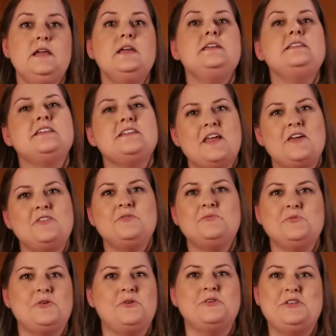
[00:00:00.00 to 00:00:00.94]
is
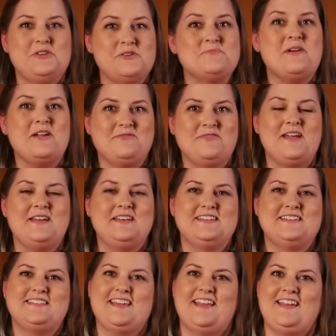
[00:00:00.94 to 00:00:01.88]
another role you might find
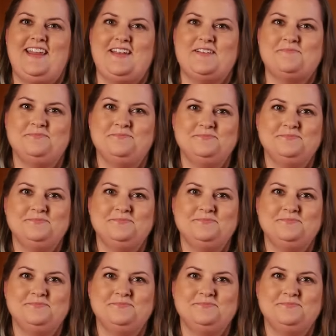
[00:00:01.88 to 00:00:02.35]
exciting.